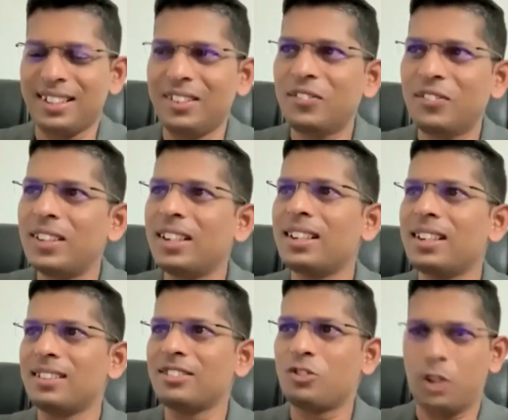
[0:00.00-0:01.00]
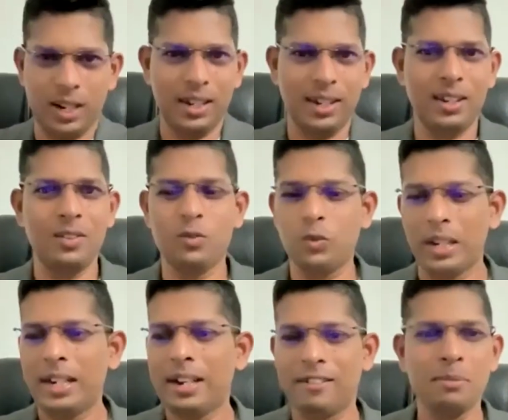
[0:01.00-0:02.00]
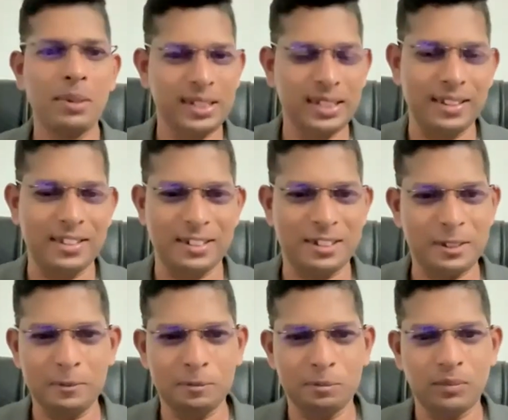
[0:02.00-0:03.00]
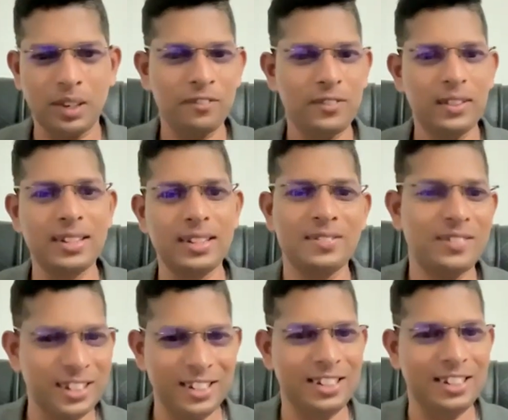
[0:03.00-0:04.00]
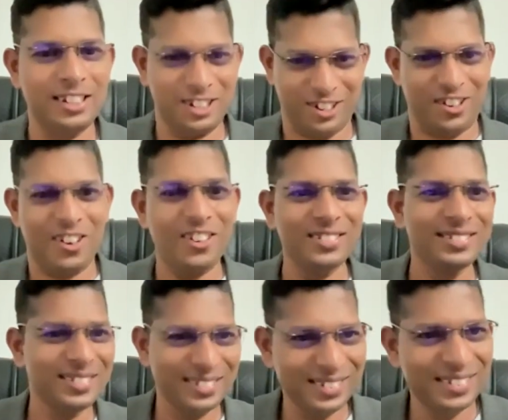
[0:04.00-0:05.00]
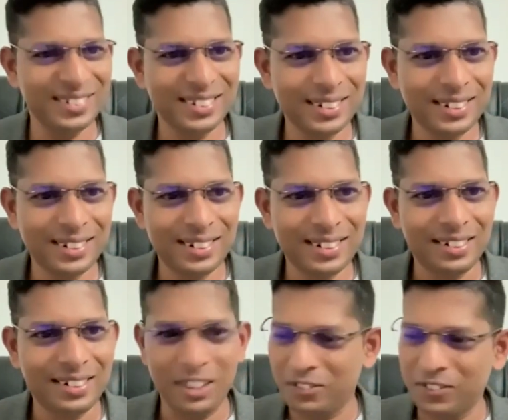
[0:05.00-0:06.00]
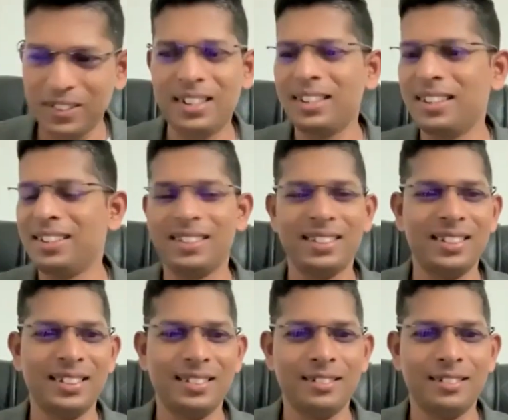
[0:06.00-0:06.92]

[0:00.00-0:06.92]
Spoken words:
if the tree in our business, if that is very strong, definitely